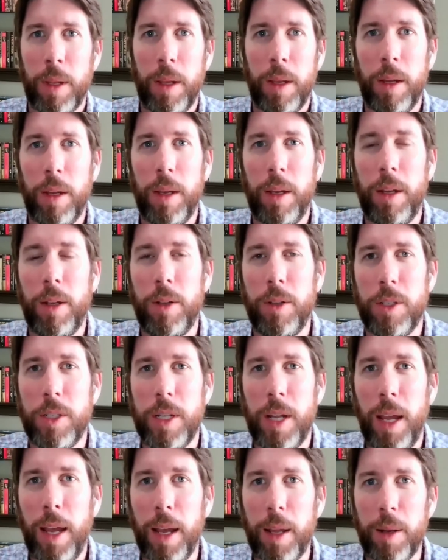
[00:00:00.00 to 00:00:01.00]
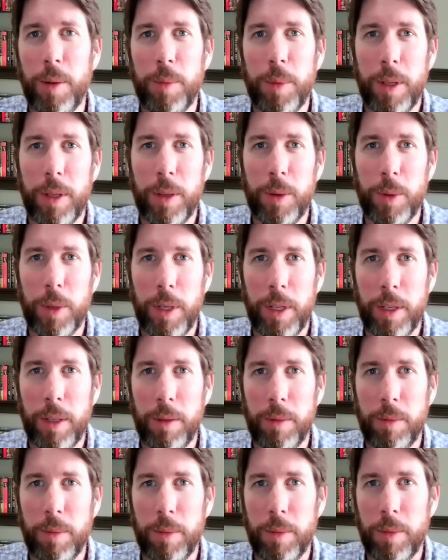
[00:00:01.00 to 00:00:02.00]
I understand. But
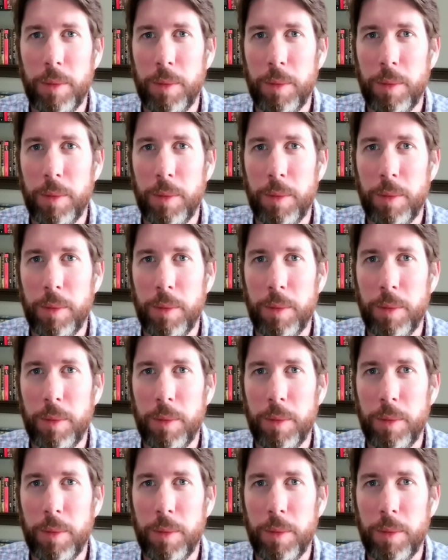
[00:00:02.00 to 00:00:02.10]
equally,